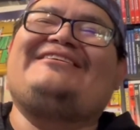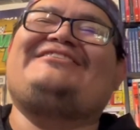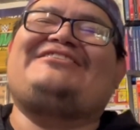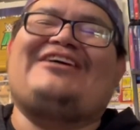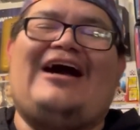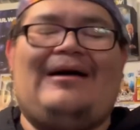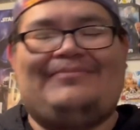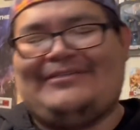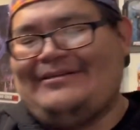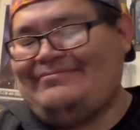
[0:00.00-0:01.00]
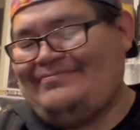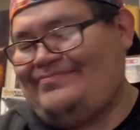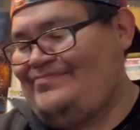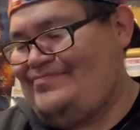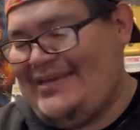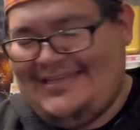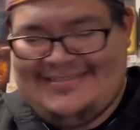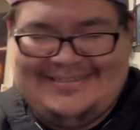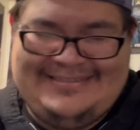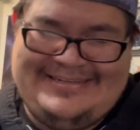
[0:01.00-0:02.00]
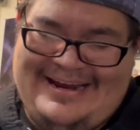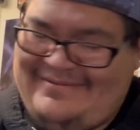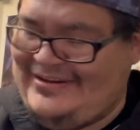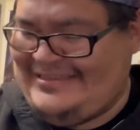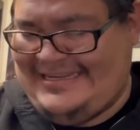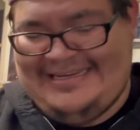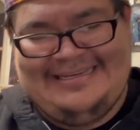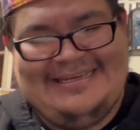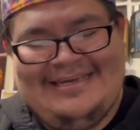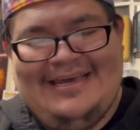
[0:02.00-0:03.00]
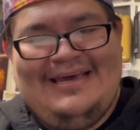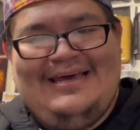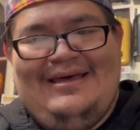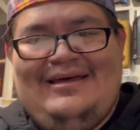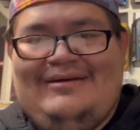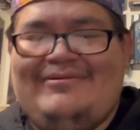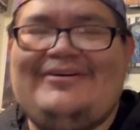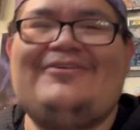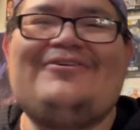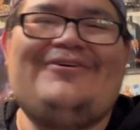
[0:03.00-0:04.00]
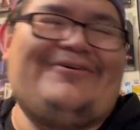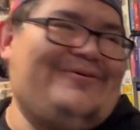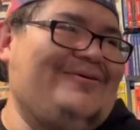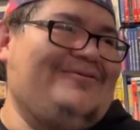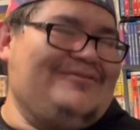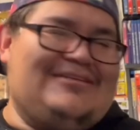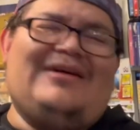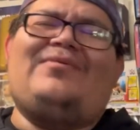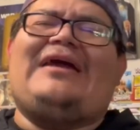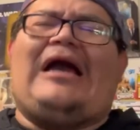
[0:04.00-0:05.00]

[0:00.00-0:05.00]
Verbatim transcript: chops and beats and everything. But who did we